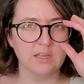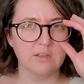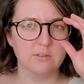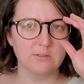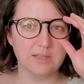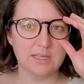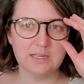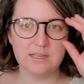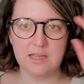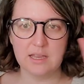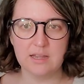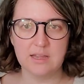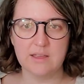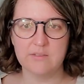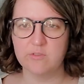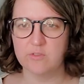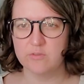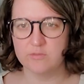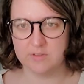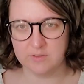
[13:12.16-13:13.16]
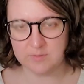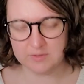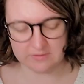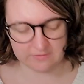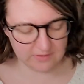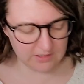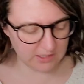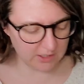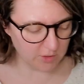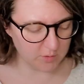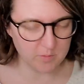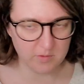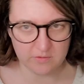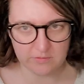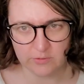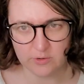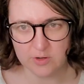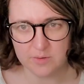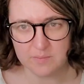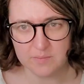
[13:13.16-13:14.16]
I think I'd never filmed a video
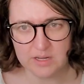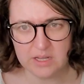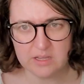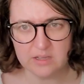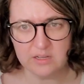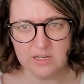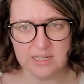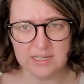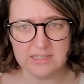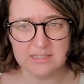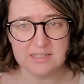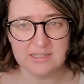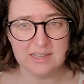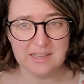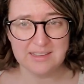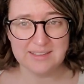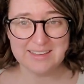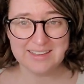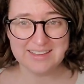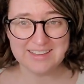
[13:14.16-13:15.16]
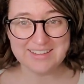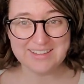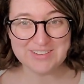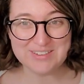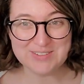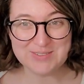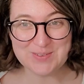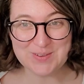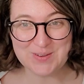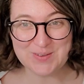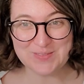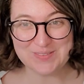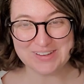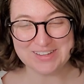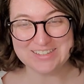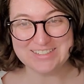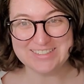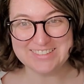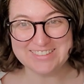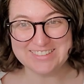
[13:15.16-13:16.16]
before. My goodness. Here's where it
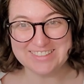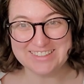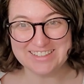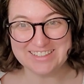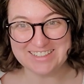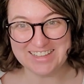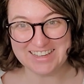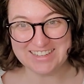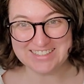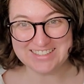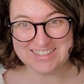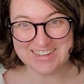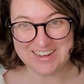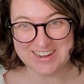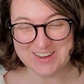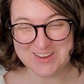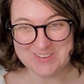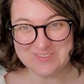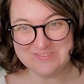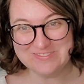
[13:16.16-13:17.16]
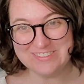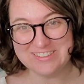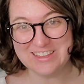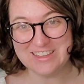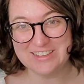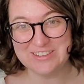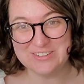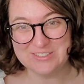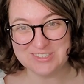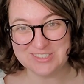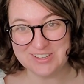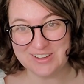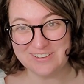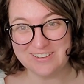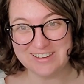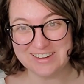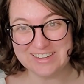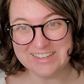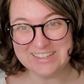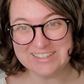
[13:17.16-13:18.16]
was the last time that you
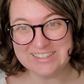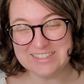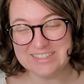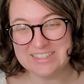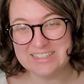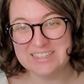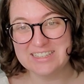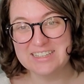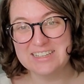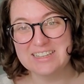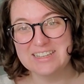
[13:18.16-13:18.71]
saw it.